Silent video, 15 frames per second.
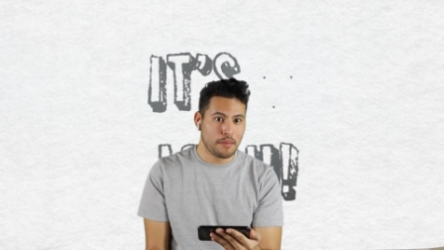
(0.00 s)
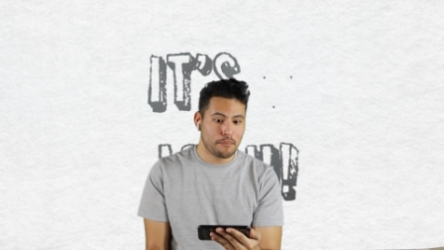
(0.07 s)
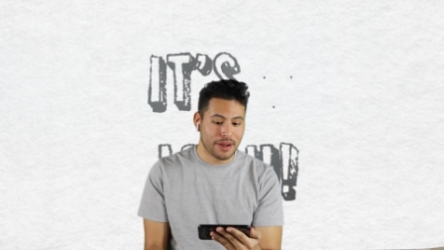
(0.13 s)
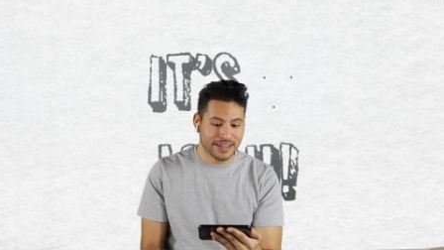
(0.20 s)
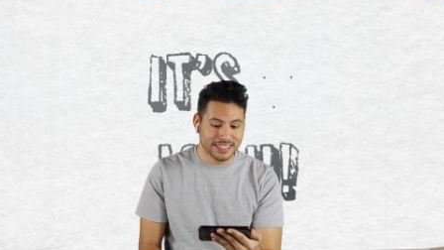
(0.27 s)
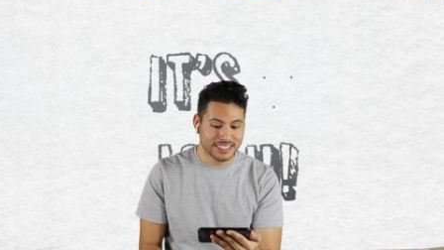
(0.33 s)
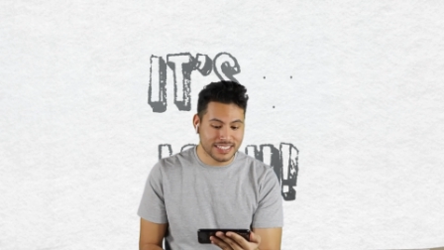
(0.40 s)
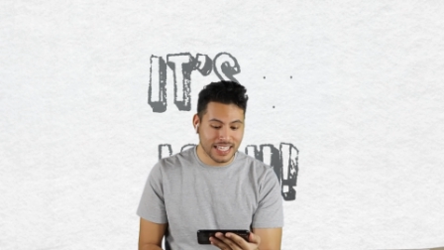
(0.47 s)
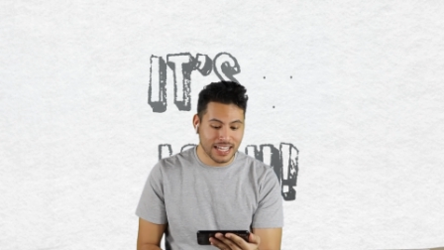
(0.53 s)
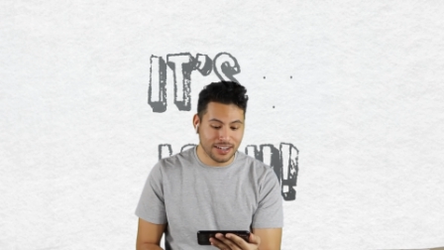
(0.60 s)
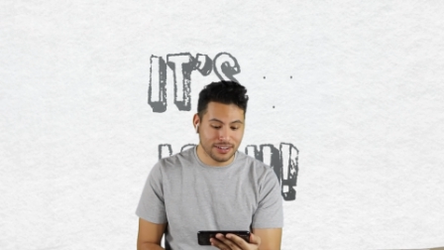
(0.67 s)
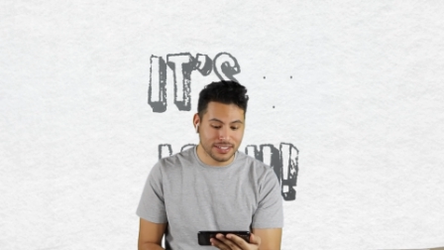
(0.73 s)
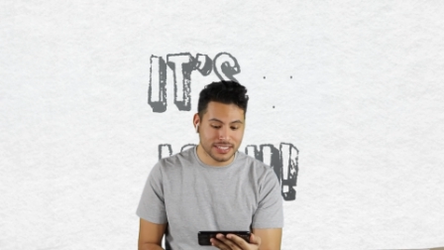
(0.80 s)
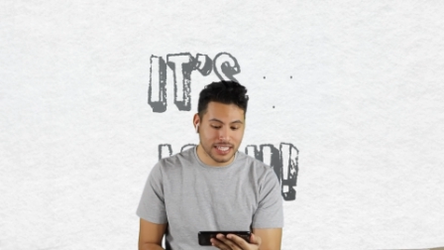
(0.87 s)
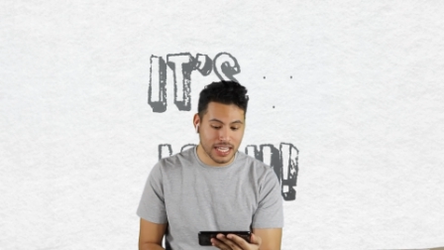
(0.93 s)
But
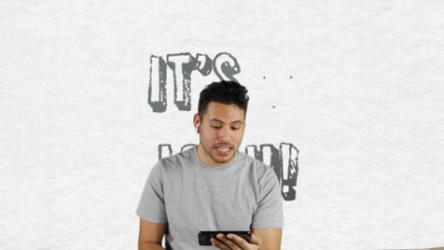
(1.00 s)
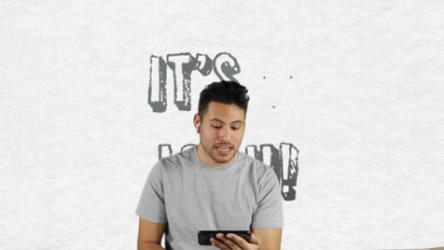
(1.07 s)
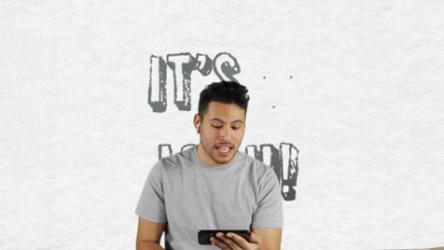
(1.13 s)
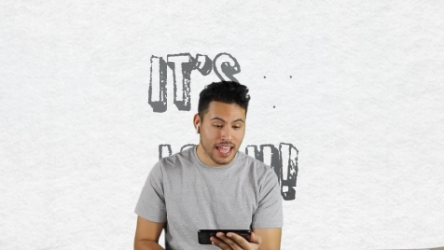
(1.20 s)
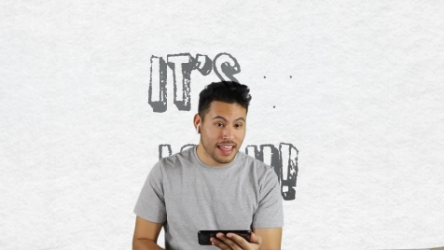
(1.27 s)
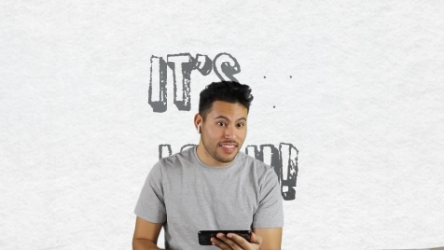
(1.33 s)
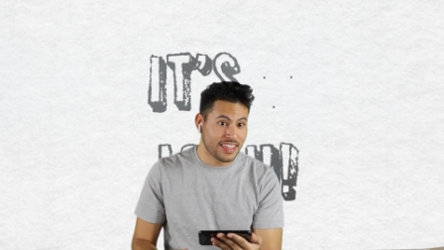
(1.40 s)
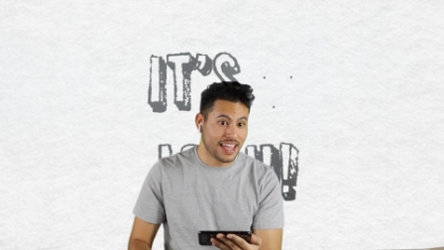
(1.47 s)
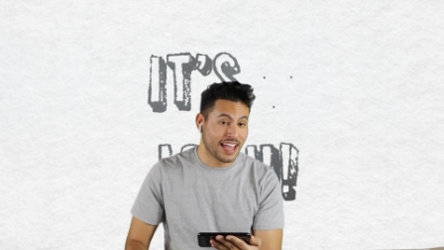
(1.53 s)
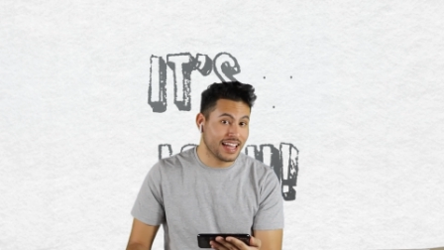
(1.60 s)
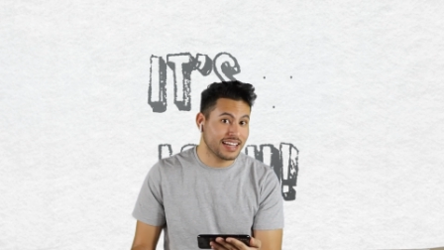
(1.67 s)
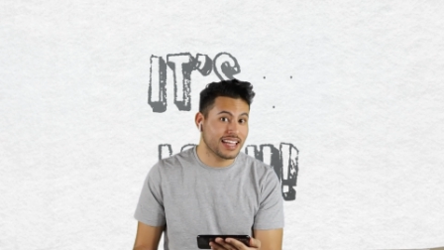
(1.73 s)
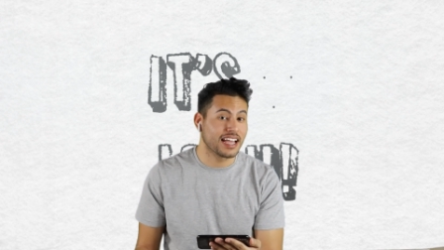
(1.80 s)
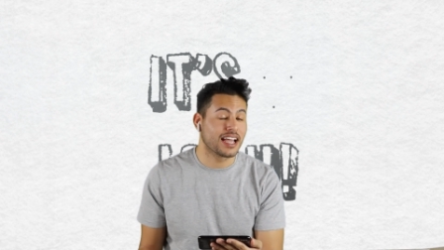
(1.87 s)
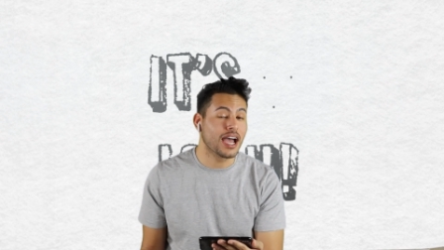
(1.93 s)
instead you're saying the
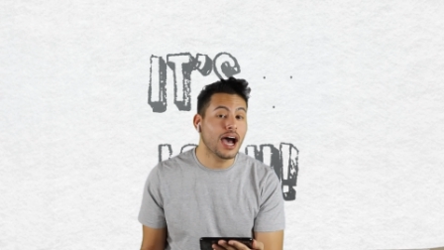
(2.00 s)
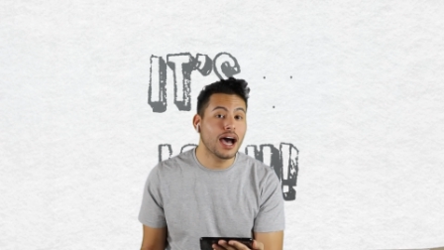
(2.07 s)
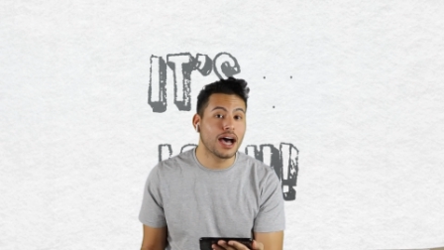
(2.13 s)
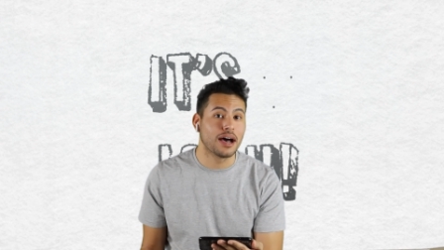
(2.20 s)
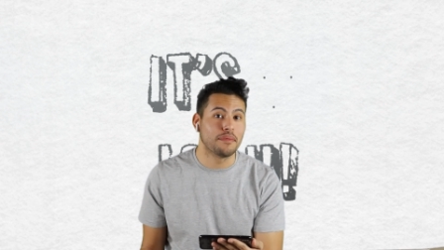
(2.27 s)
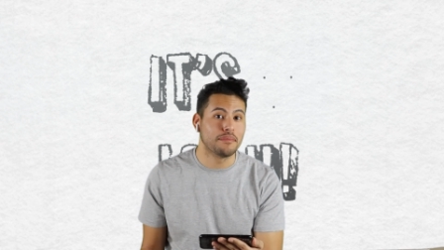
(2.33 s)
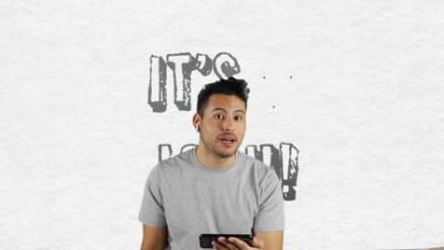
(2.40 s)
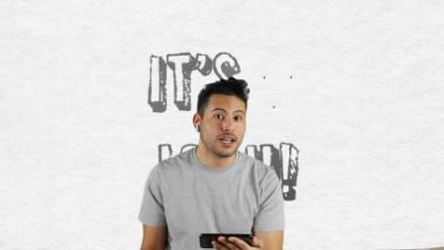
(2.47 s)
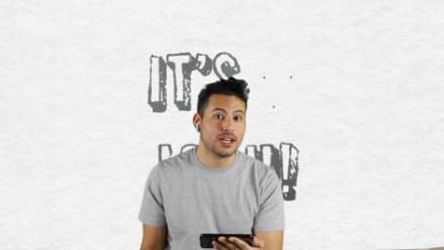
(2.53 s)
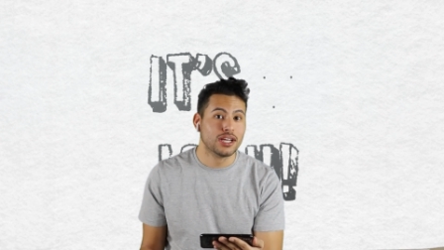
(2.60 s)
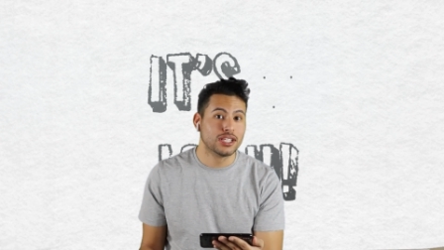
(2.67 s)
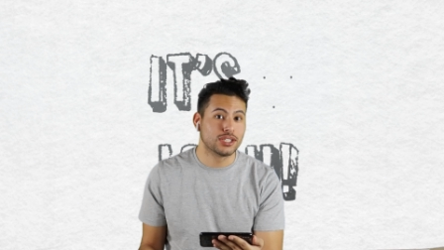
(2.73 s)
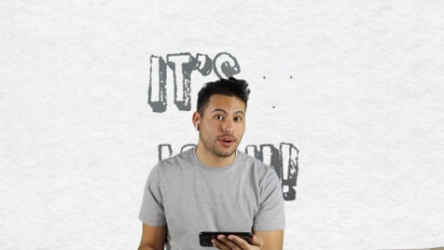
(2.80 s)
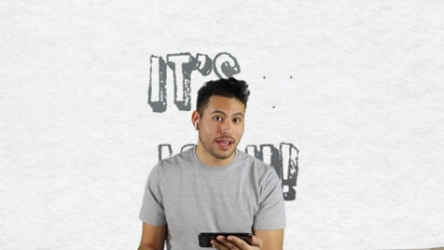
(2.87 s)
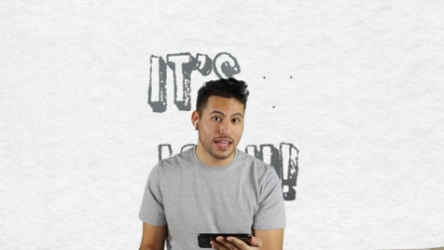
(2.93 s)
end can come
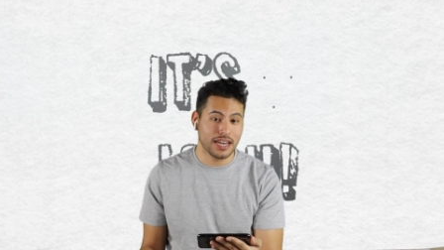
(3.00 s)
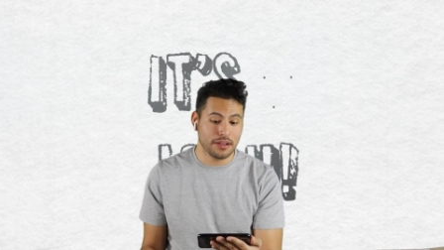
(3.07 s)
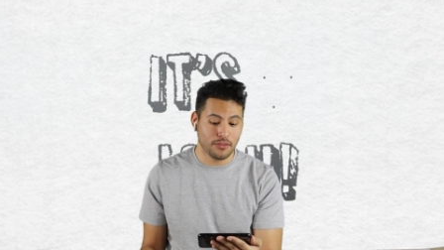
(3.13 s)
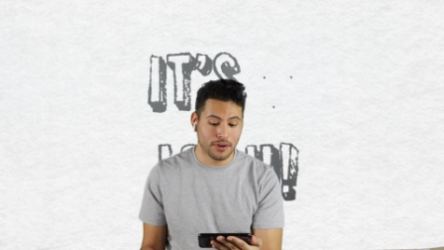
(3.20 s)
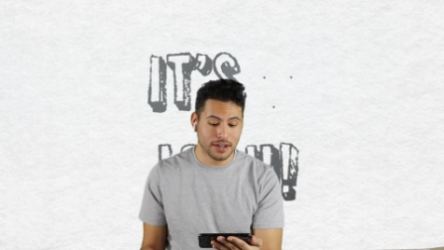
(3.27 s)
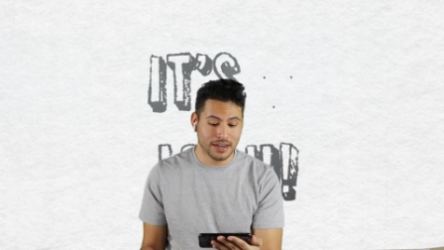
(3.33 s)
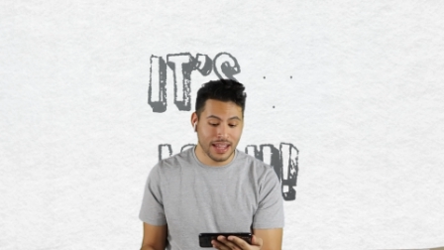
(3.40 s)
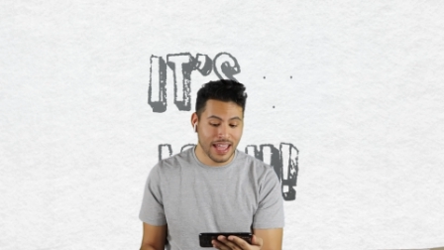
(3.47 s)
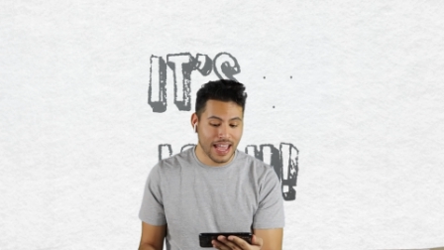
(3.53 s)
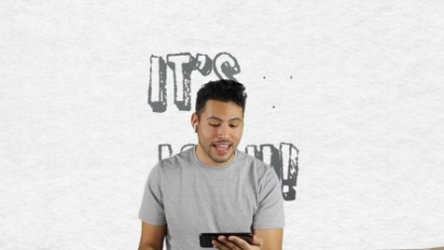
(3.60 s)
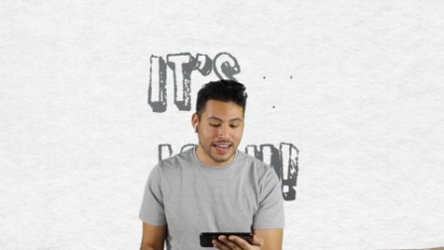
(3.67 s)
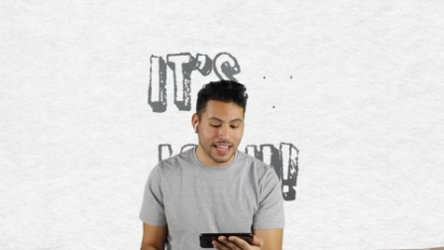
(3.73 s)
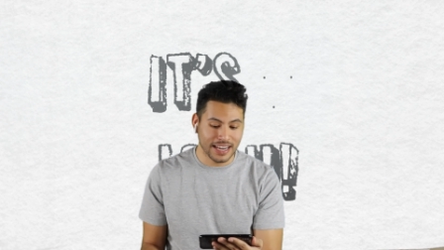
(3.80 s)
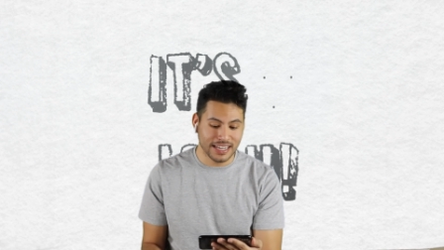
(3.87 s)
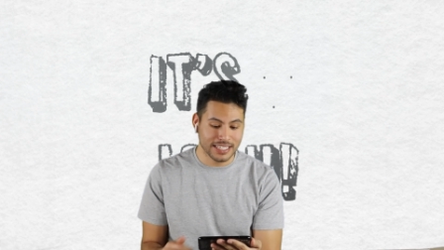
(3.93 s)
to anyone
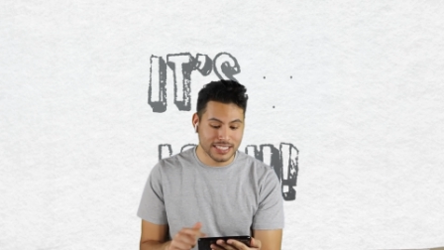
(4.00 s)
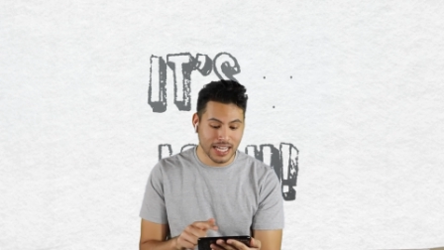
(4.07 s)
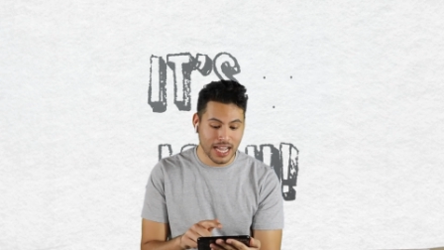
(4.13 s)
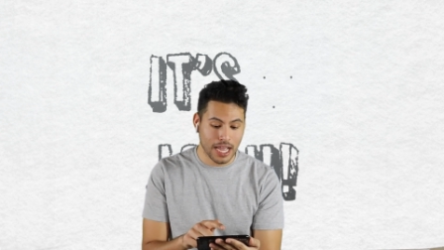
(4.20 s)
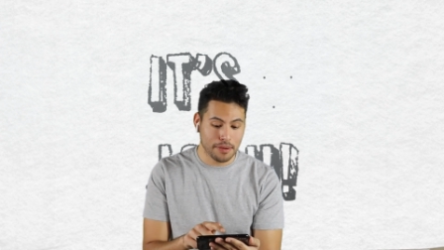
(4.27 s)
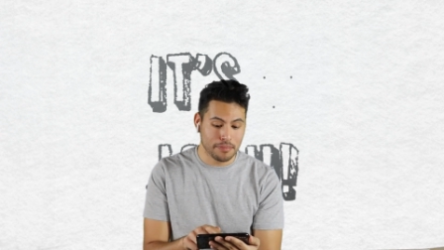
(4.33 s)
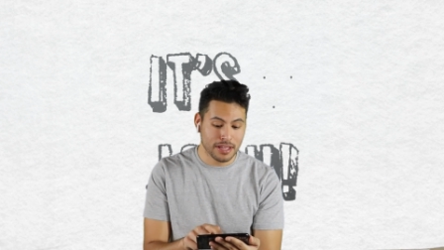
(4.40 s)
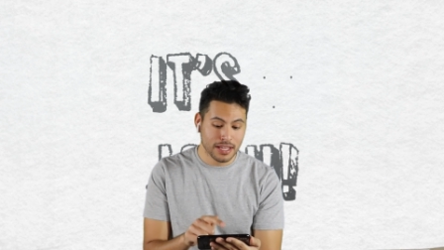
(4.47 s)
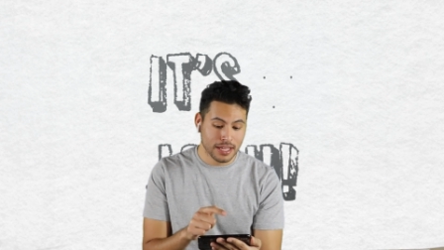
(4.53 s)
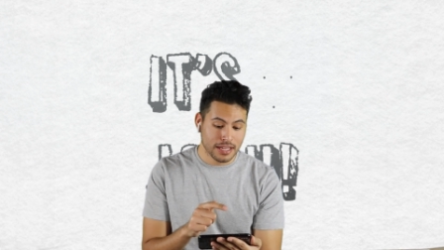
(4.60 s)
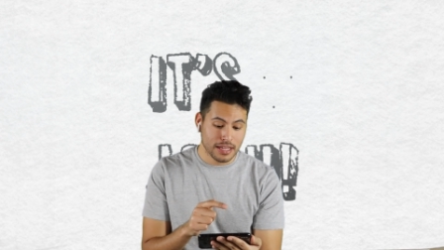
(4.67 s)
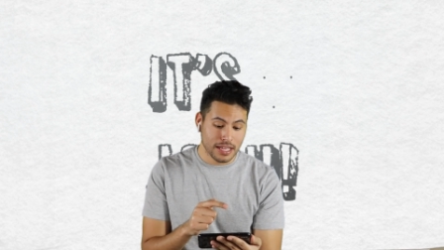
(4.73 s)
at any time,